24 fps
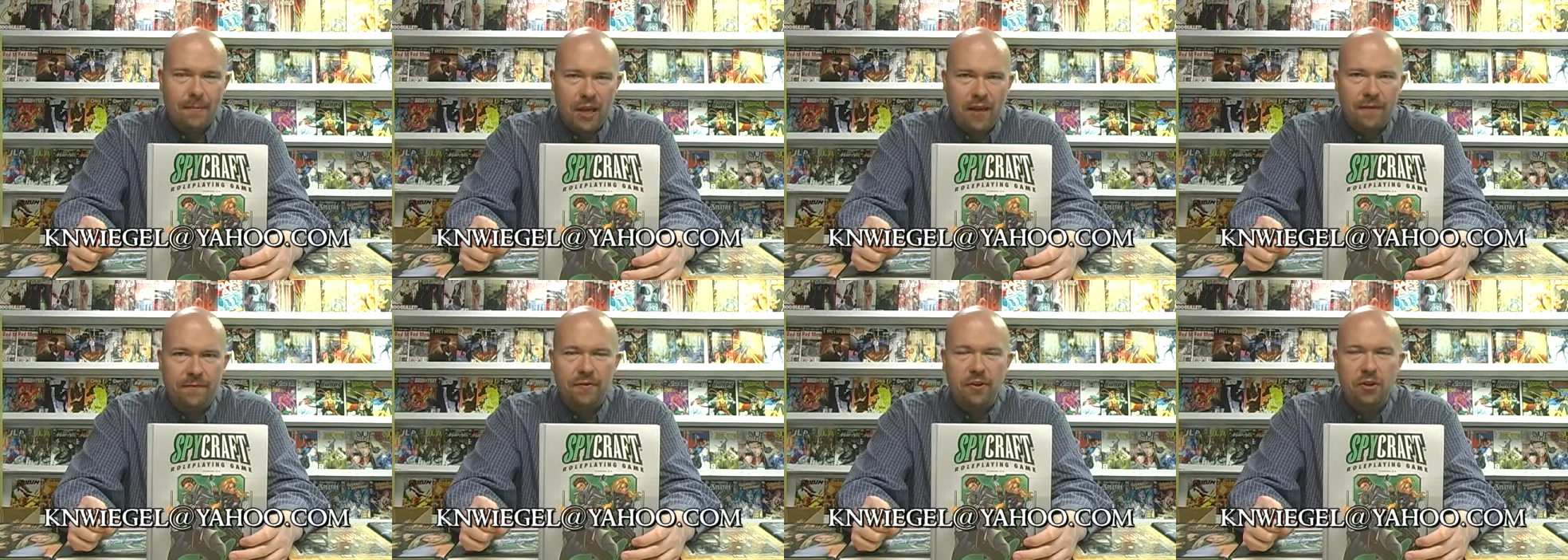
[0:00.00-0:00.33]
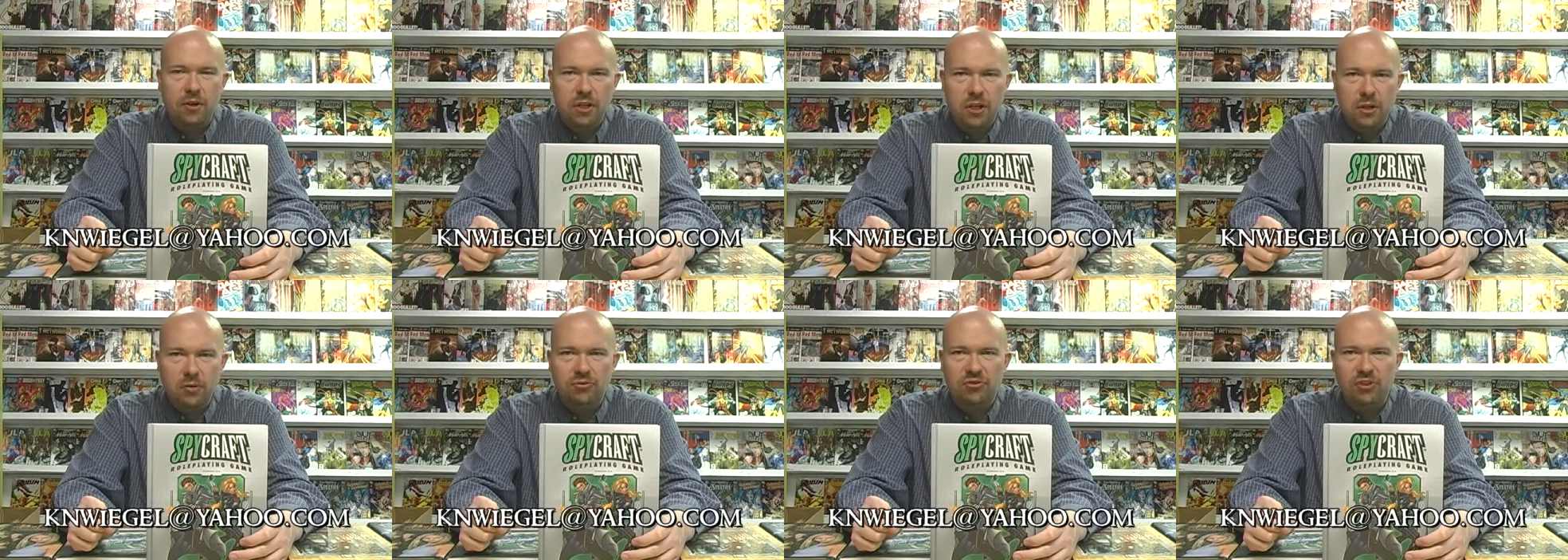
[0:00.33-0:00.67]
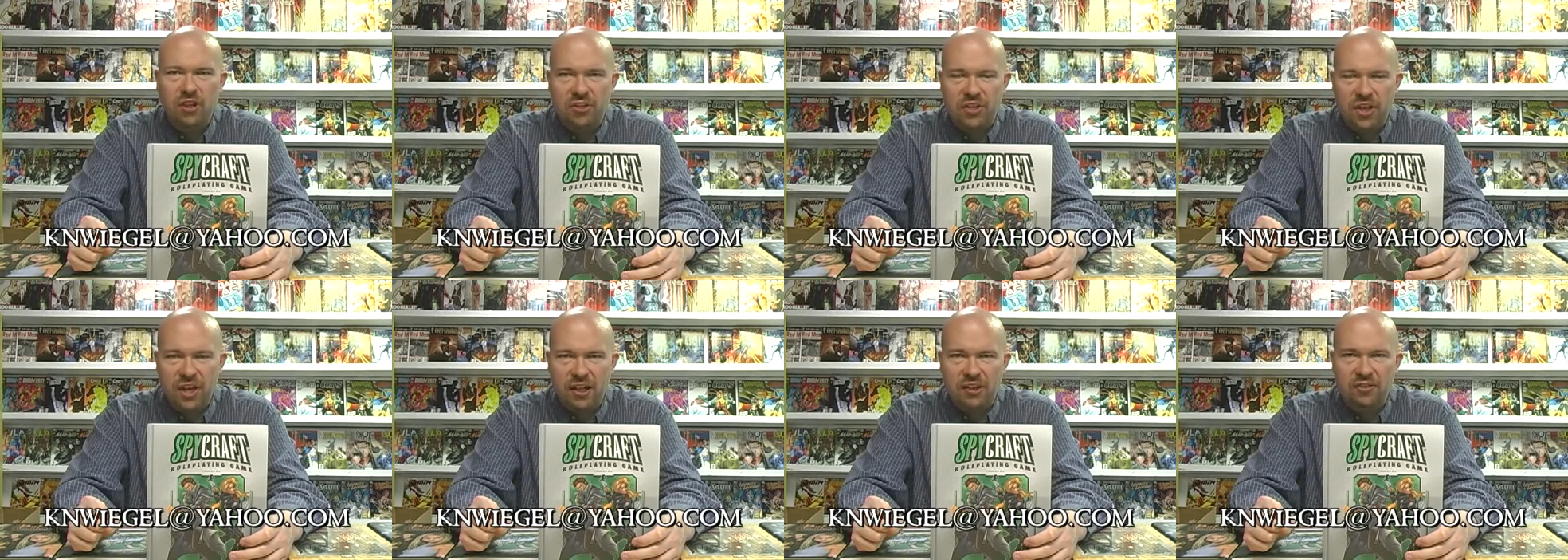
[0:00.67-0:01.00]
if you're used to
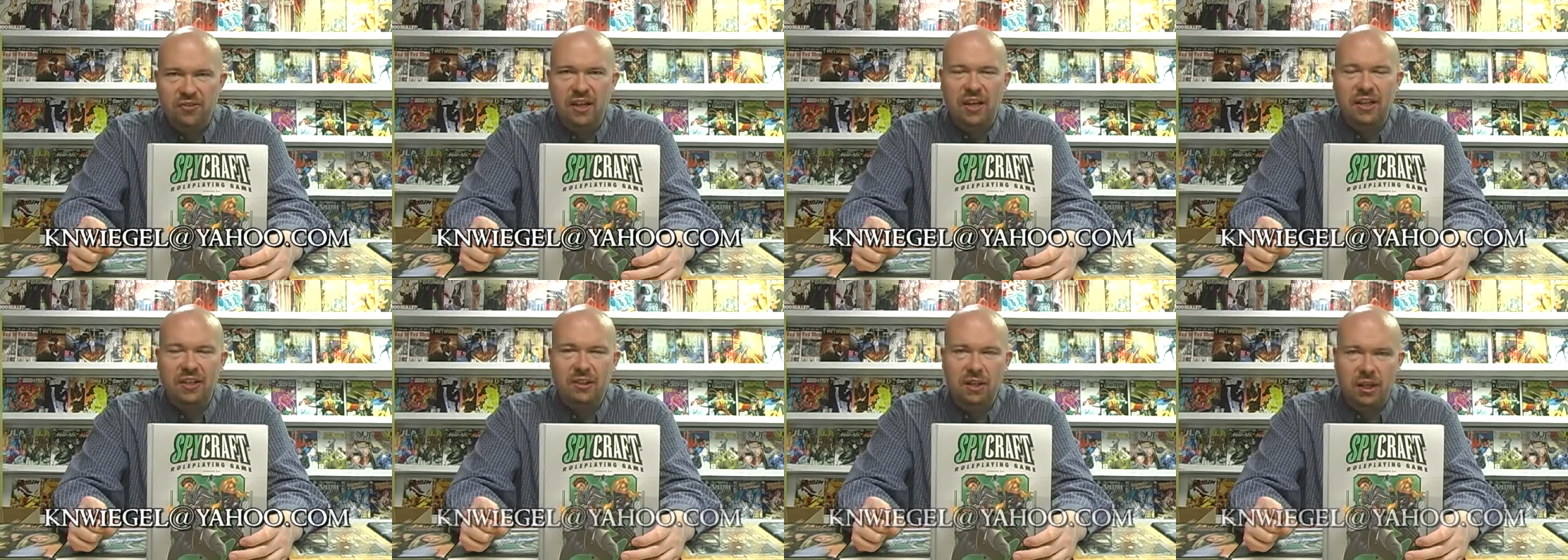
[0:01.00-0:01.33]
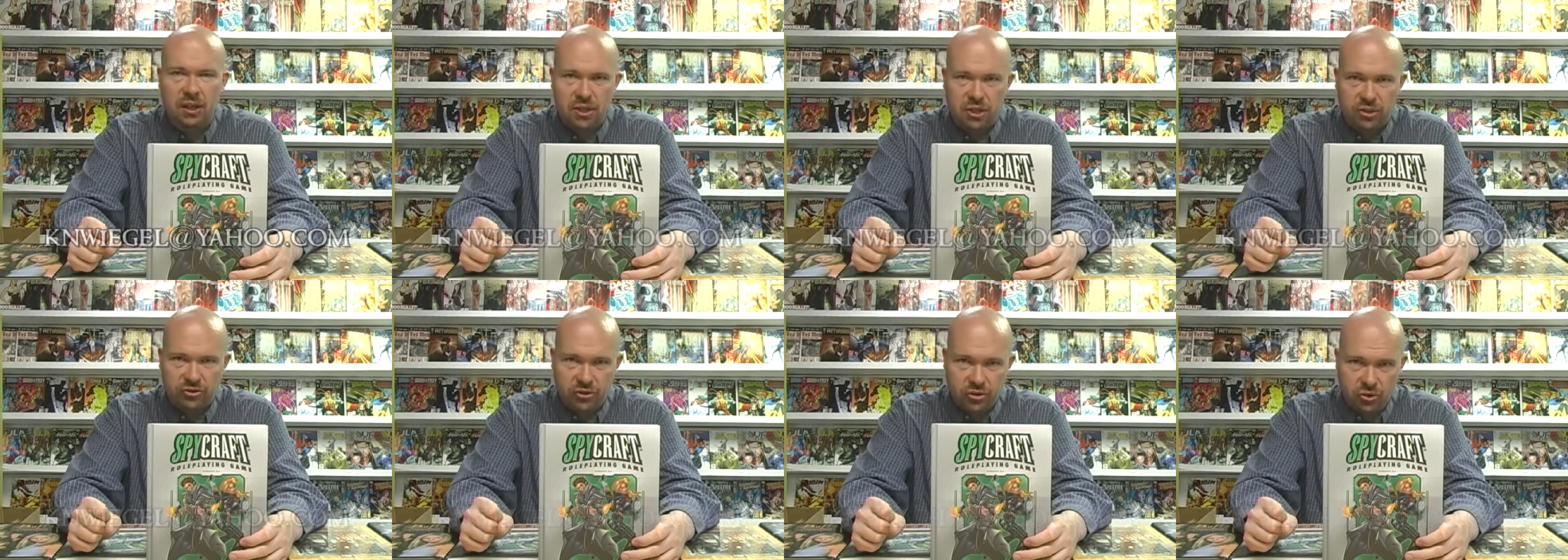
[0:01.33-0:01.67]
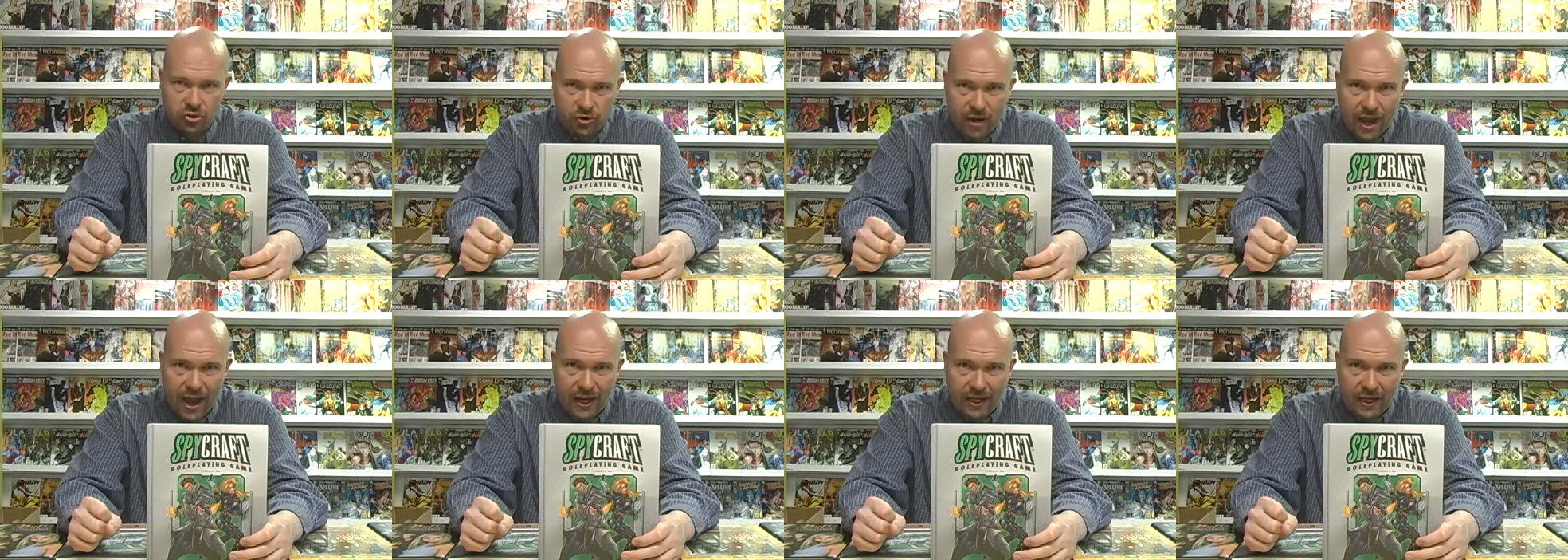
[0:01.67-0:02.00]
things like Dungeons and
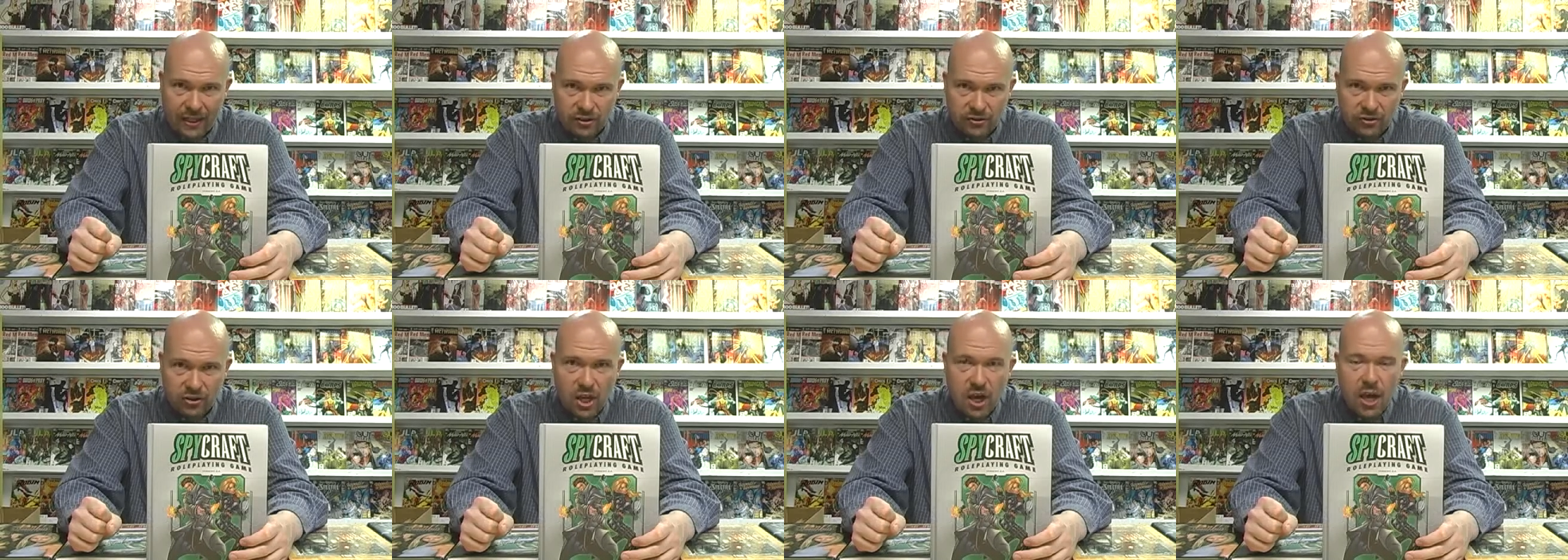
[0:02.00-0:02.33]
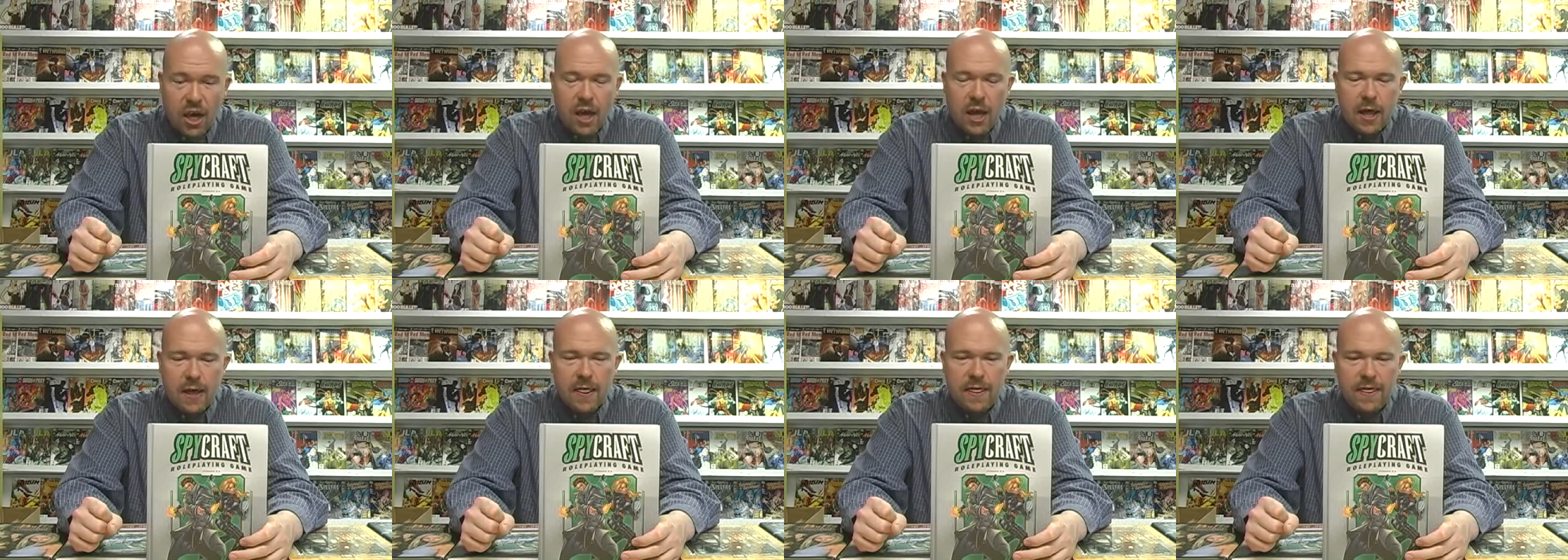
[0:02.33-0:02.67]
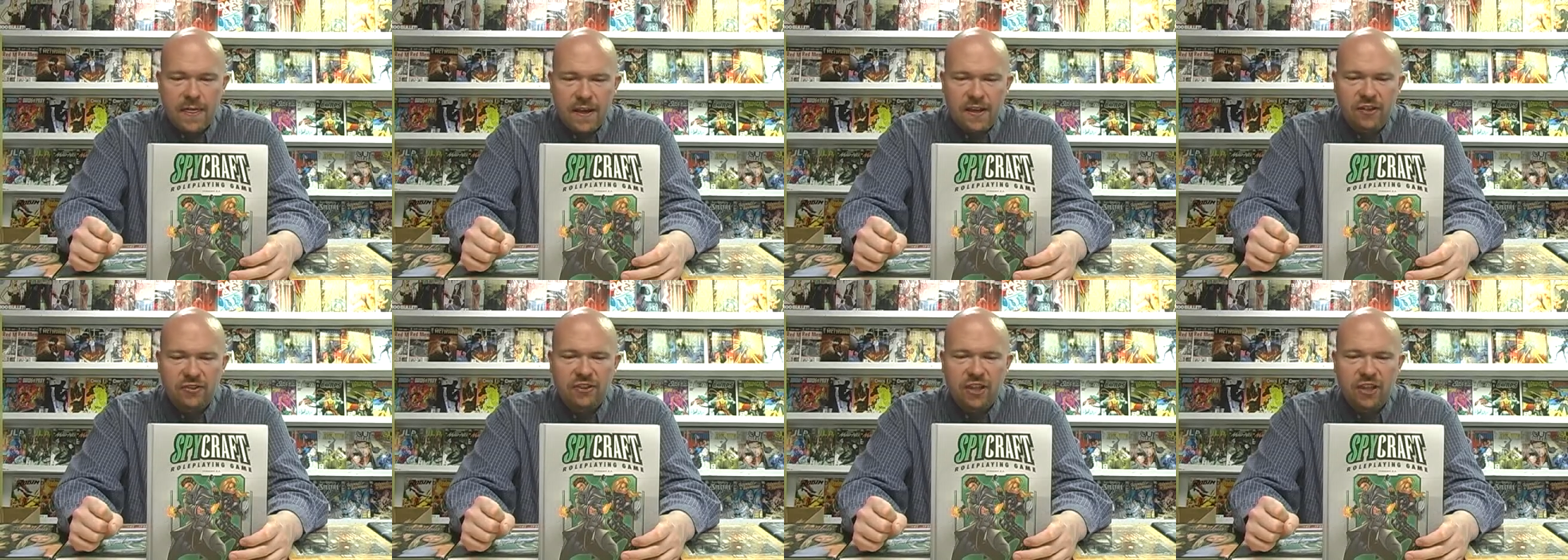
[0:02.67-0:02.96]
Dragons. This